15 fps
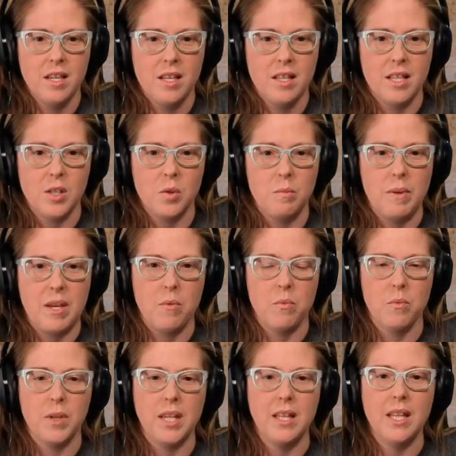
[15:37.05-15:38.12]
This would be
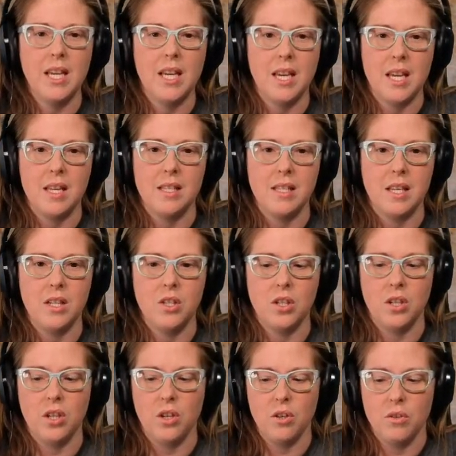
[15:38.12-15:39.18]
really easy to
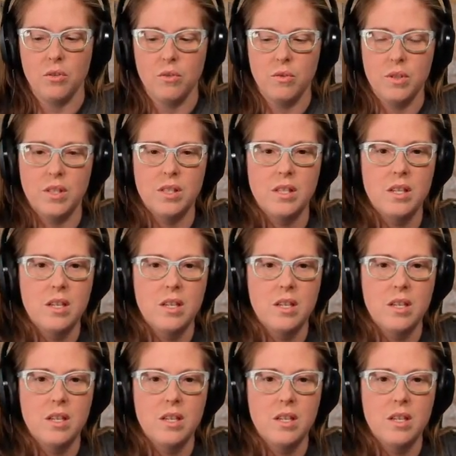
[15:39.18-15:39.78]
use